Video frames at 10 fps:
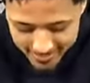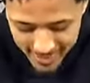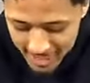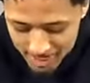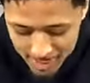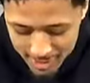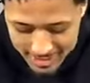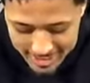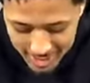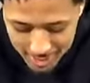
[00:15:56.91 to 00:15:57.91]
They didn't want
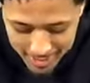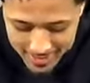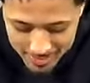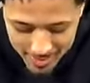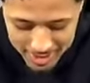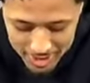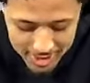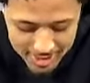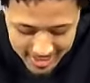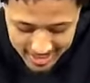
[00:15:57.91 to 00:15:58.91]
to show love to my
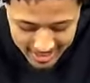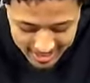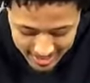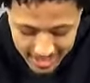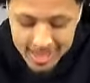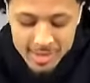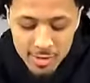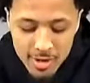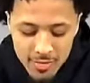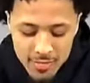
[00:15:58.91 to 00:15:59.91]
dogs, then they're not
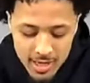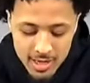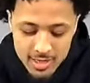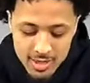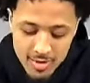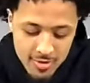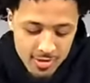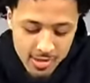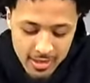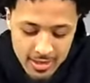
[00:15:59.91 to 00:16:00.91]
showing love to us. So,
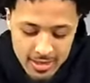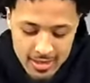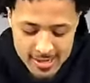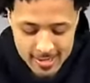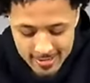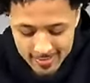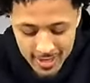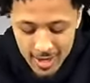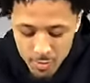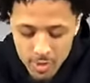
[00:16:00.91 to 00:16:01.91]

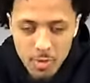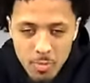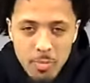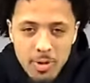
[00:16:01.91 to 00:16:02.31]
yeah, we're going to remember